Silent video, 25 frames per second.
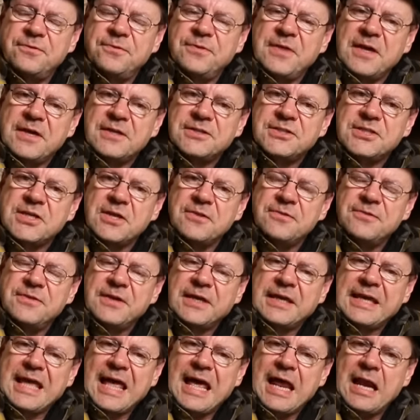that
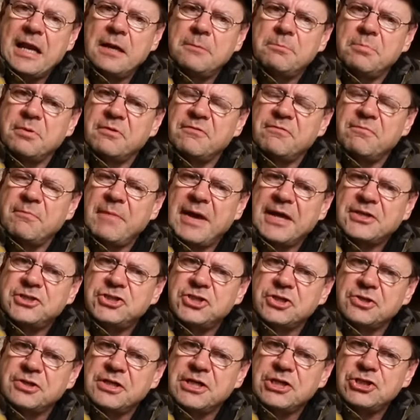the caliber of
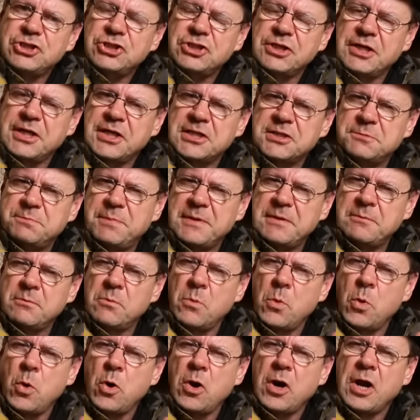maturation has been
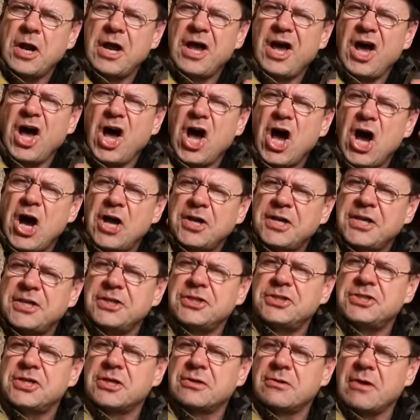more
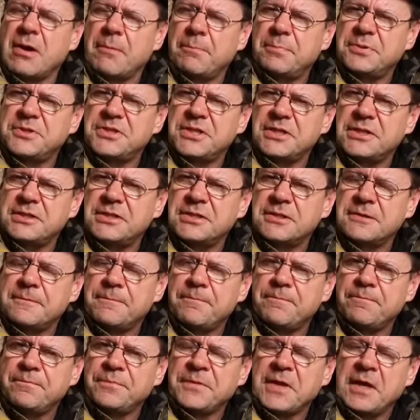uninterrupted
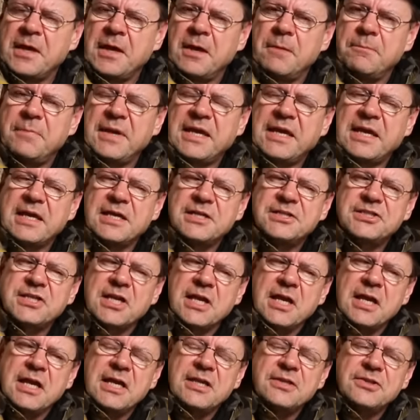
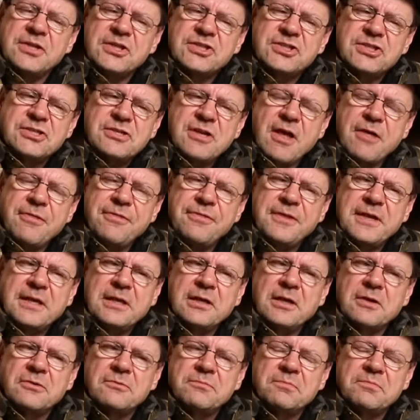because there's
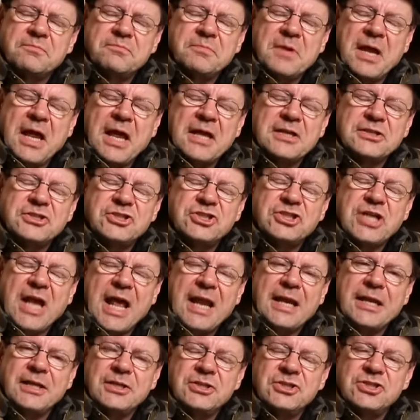nothing
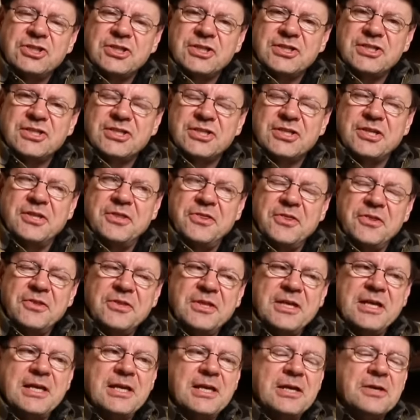challenges
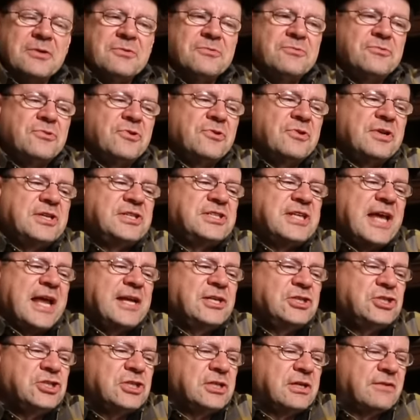the the
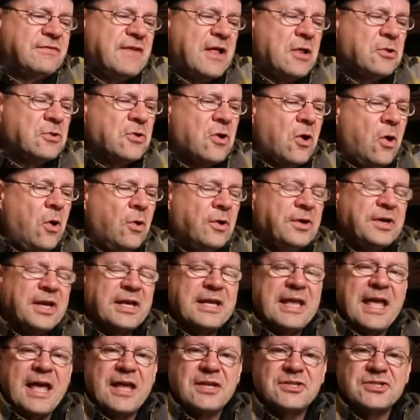retention of alcohol in
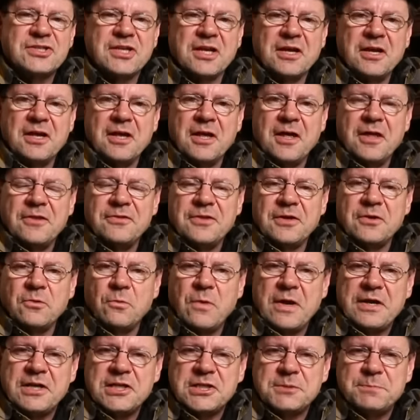a cask than
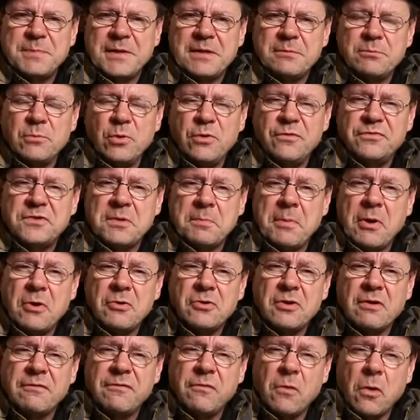when it's been moved
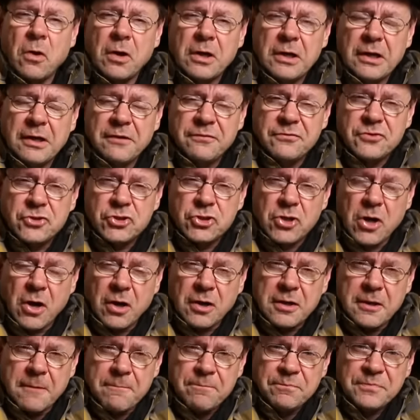about in a forklift
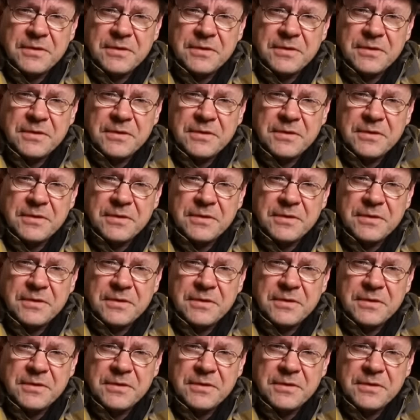truck